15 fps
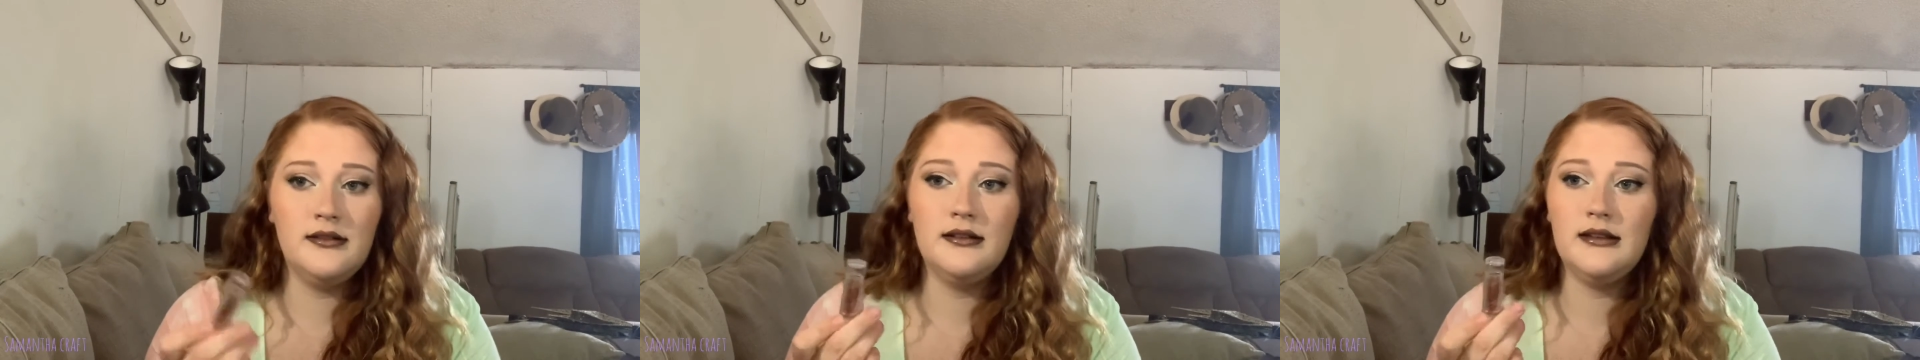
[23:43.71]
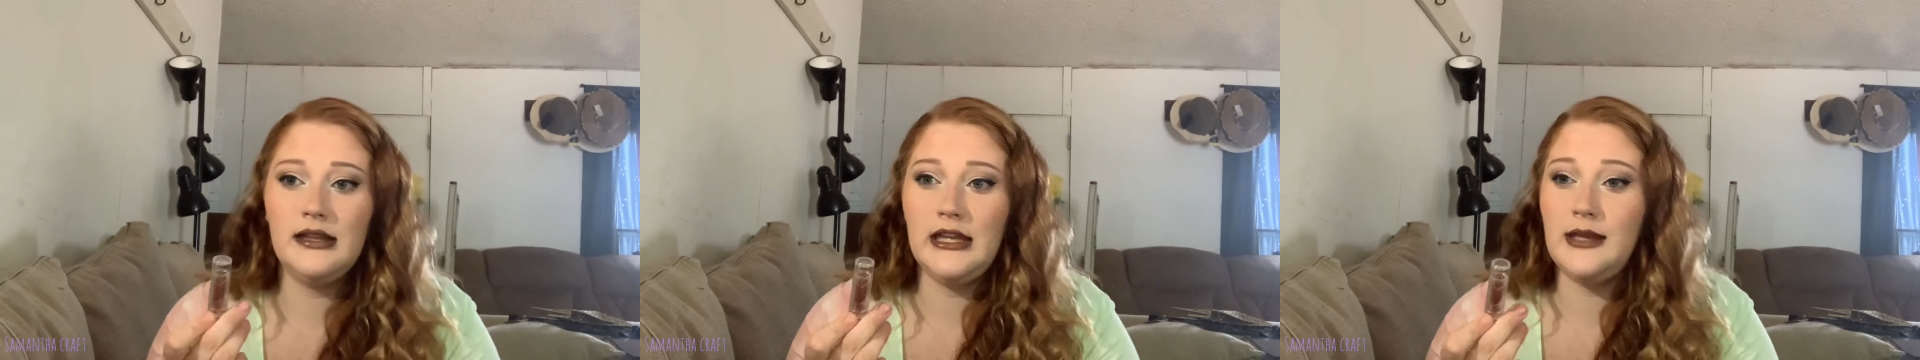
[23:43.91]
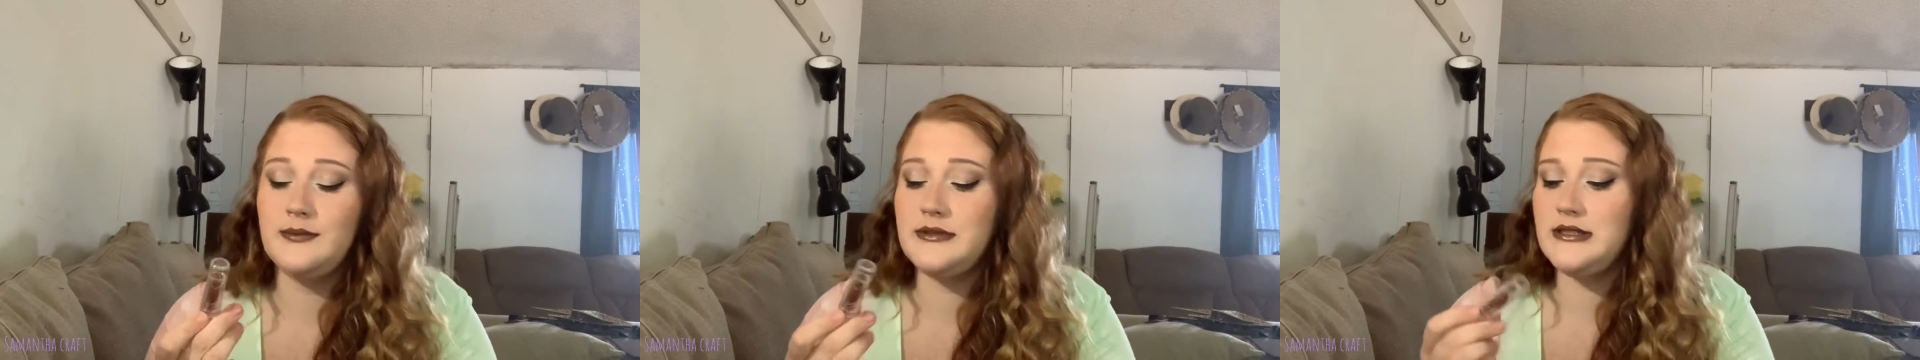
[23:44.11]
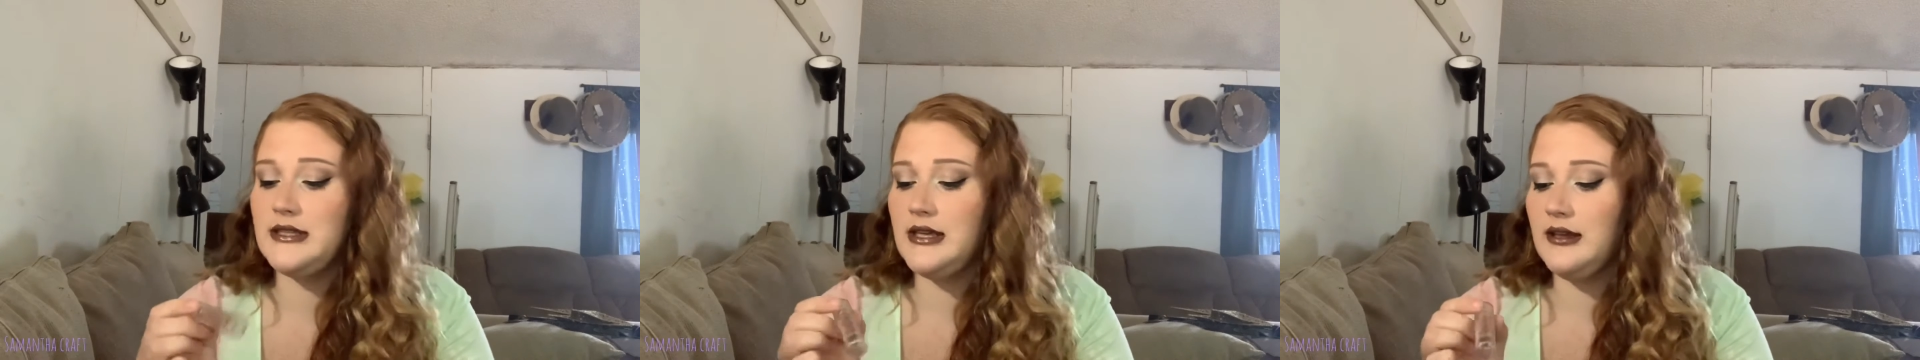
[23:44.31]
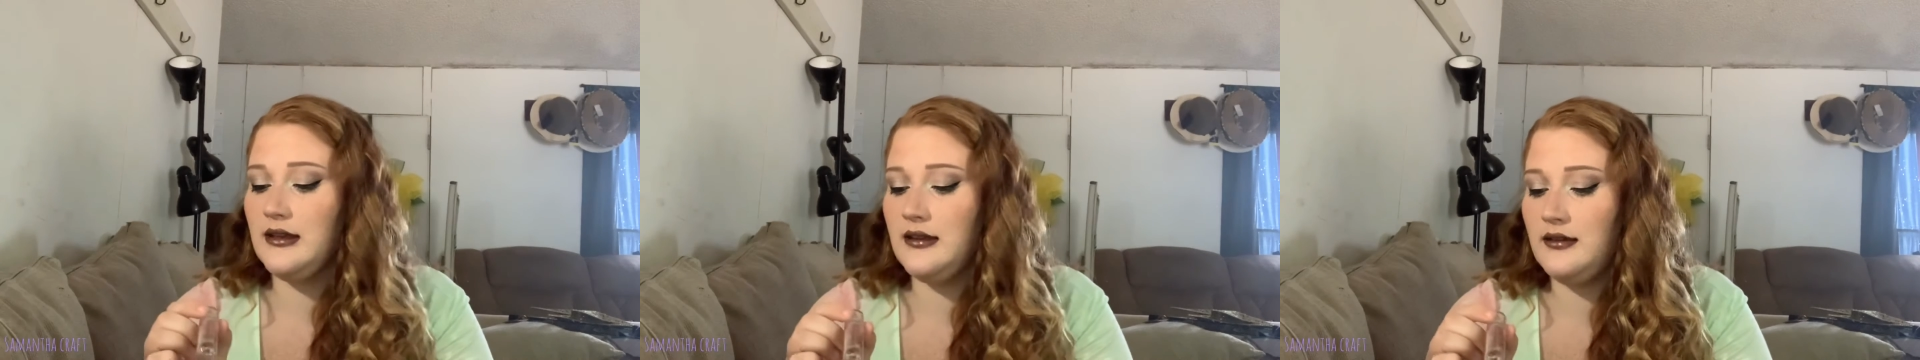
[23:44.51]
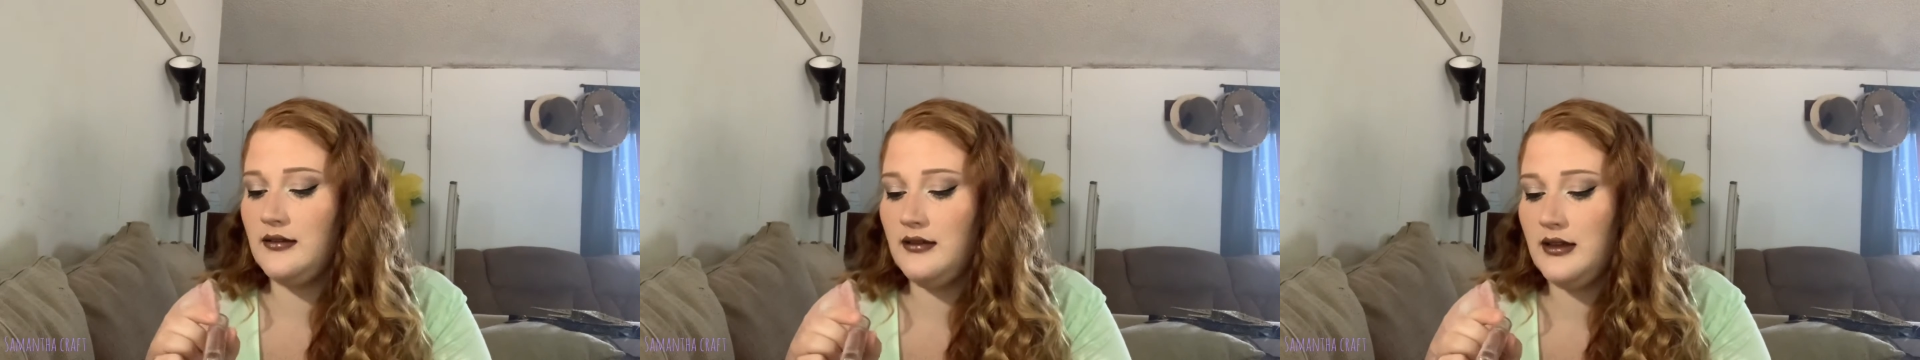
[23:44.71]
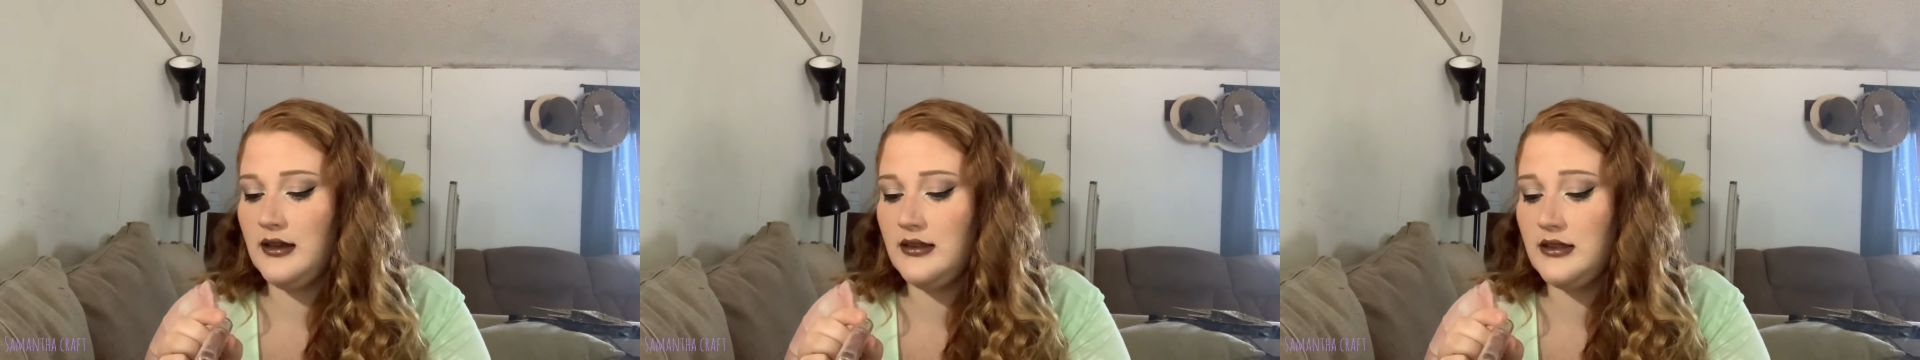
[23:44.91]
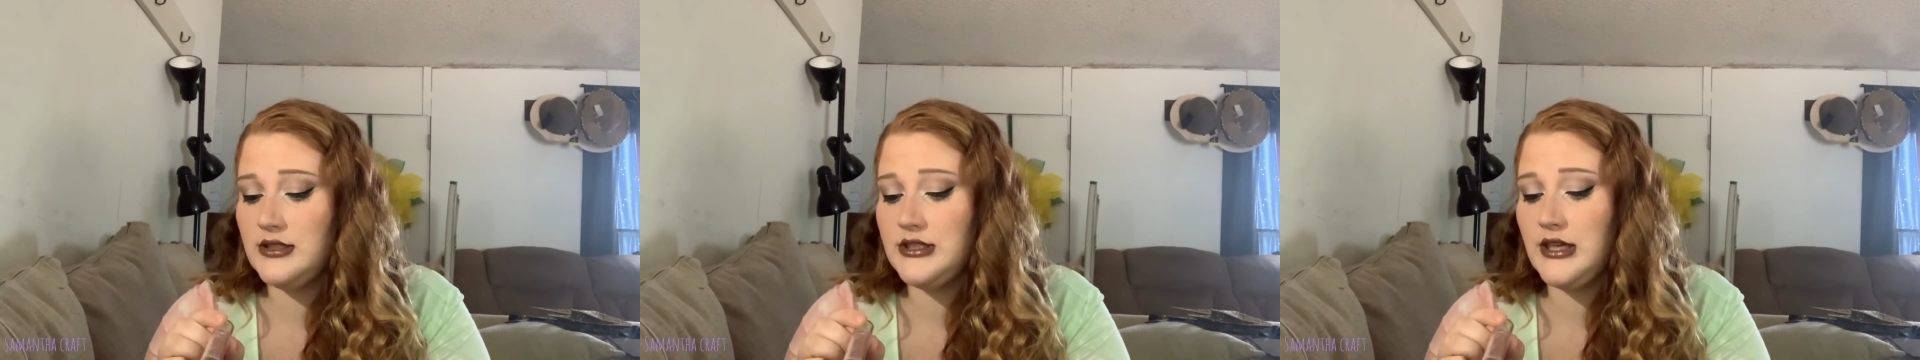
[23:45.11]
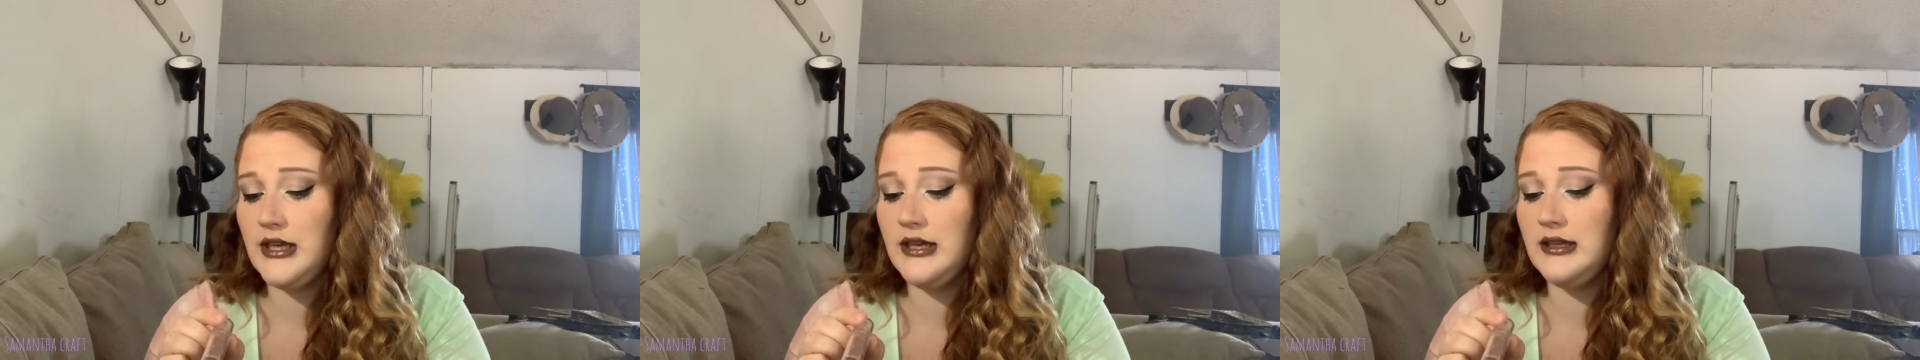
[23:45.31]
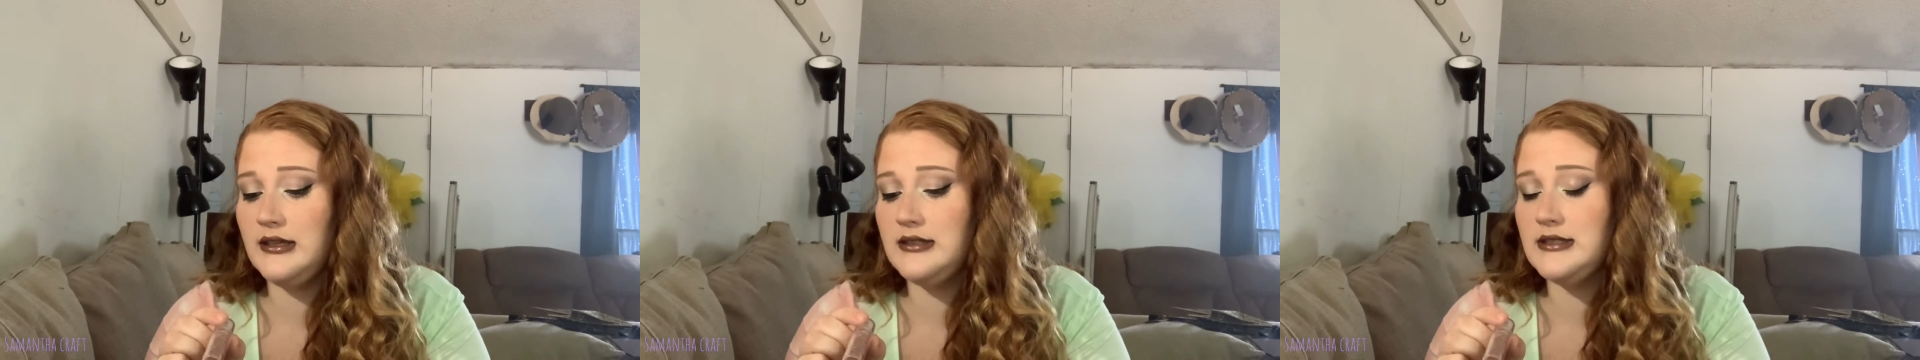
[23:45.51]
lipstick in the shade